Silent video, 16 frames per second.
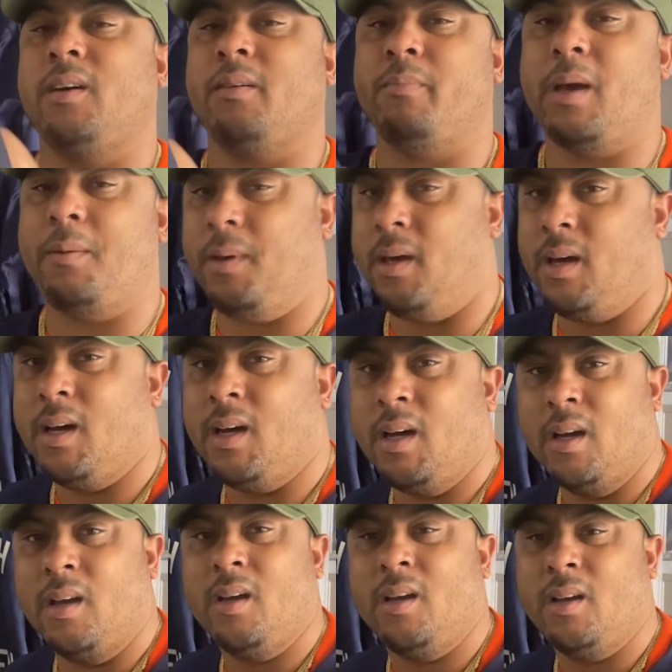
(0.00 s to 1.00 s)
Maybe
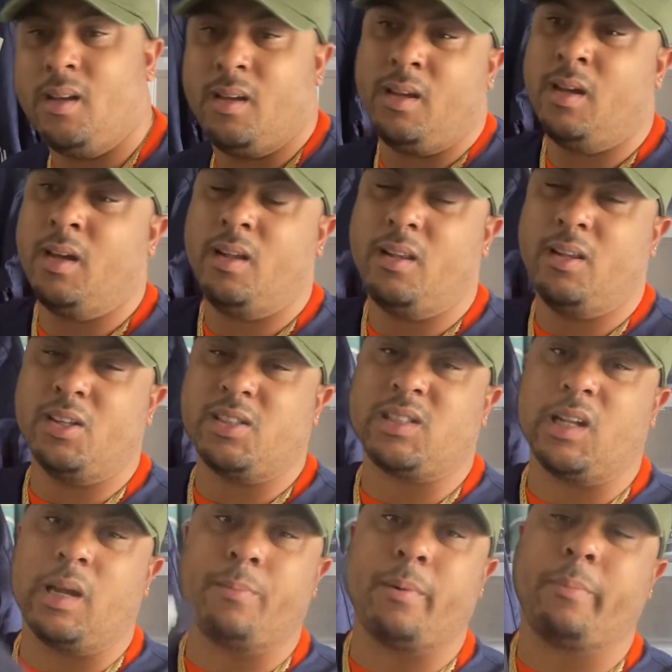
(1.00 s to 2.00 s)
a little
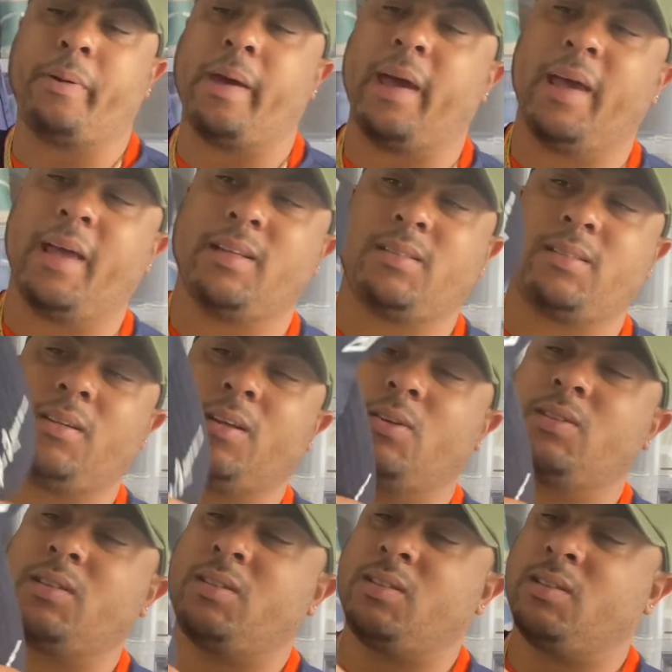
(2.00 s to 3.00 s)
slimmer pants. You know,
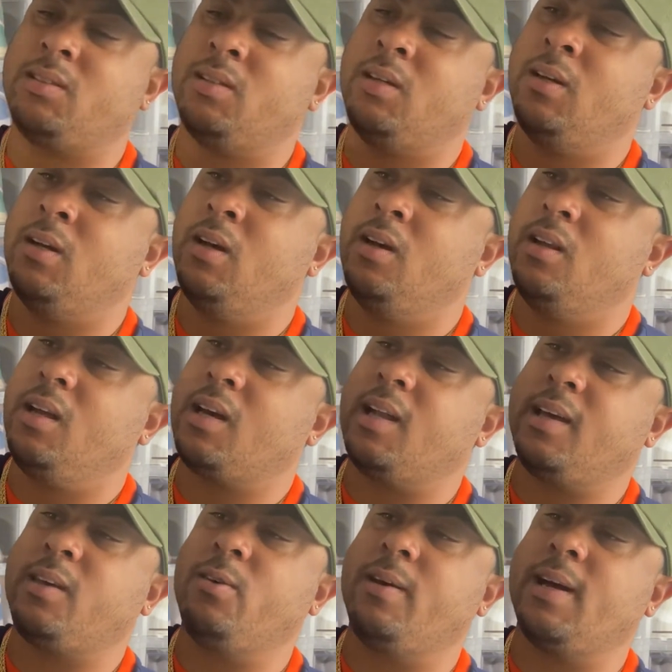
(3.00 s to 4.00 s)
just looking
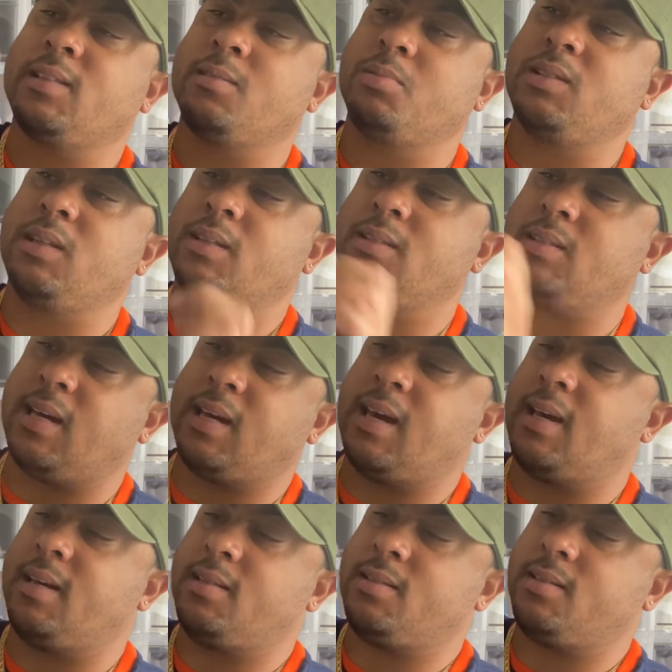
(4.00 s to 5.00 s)
like you got some sense, I
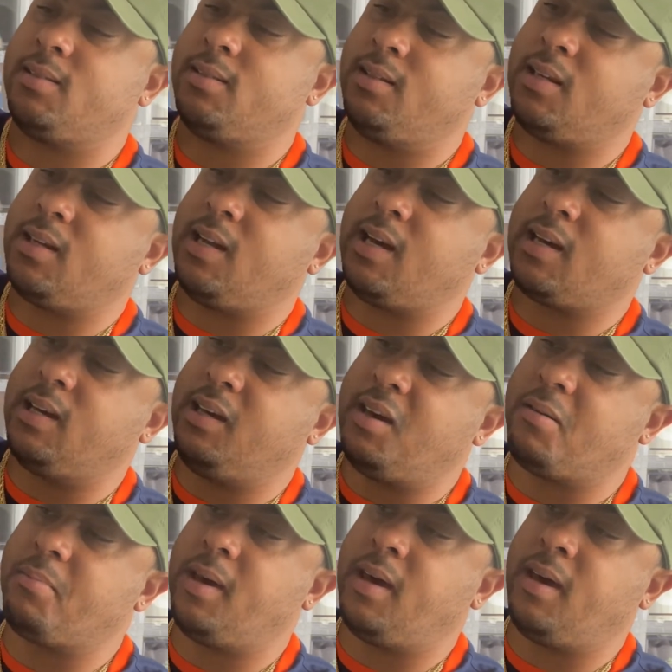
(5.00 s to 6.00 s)
guess. Looking like a
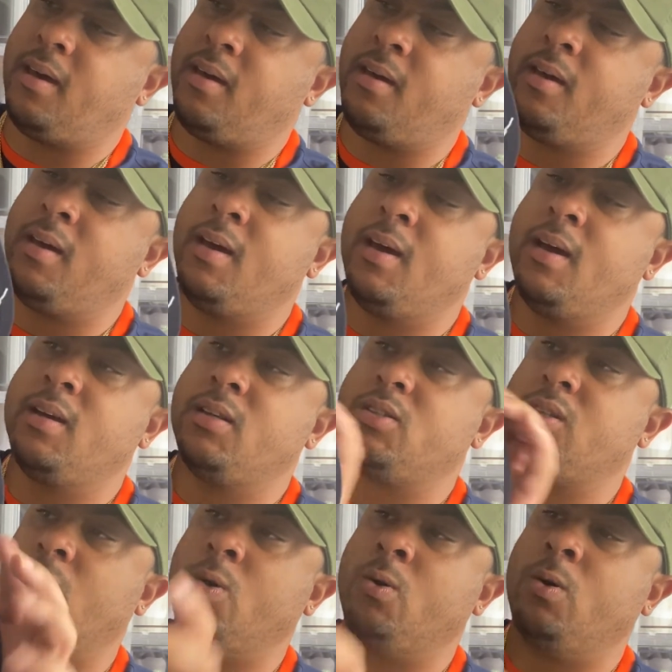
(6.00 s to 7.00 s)
young man.
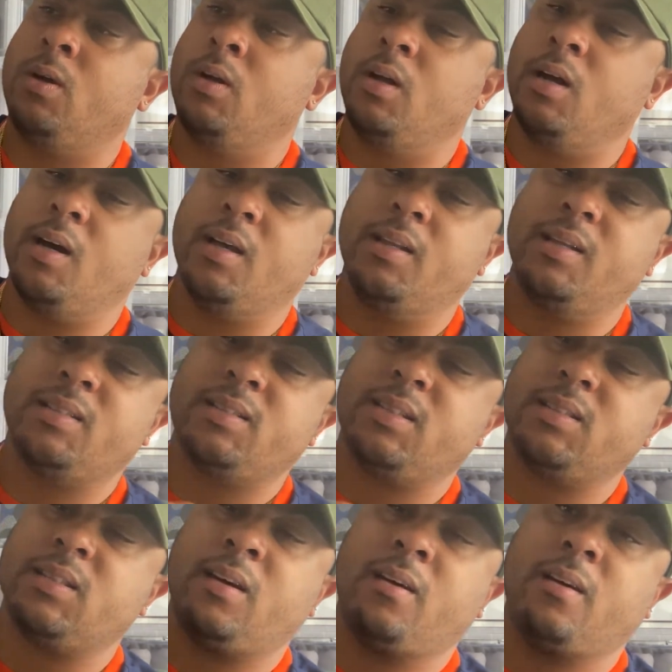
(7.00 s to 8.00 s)
So this
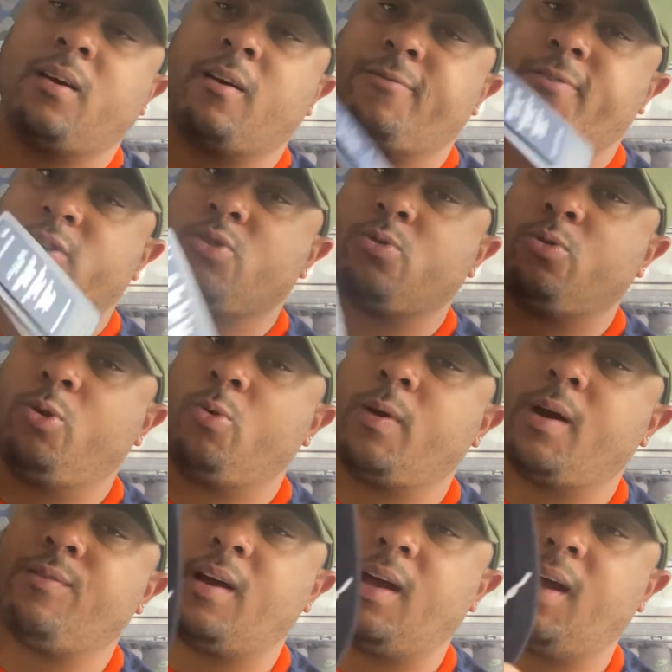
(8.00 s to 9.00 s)
is a official New
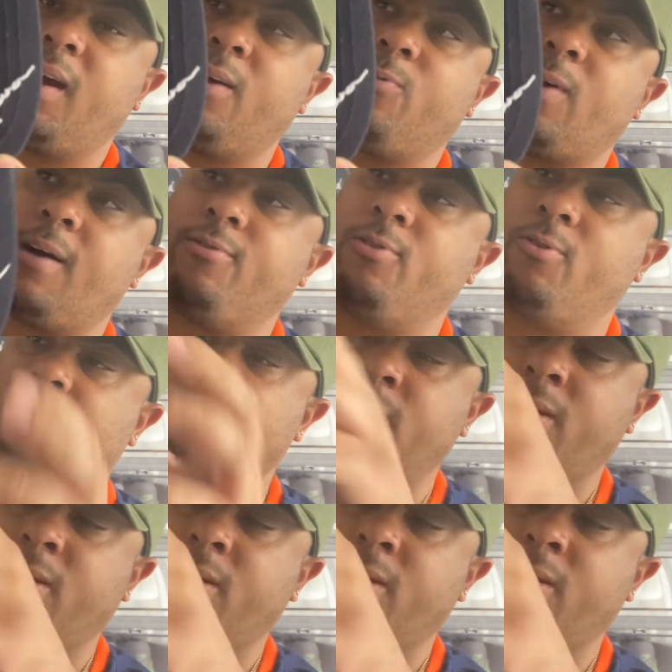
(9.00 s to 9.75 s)
Era and Ralph Lauren.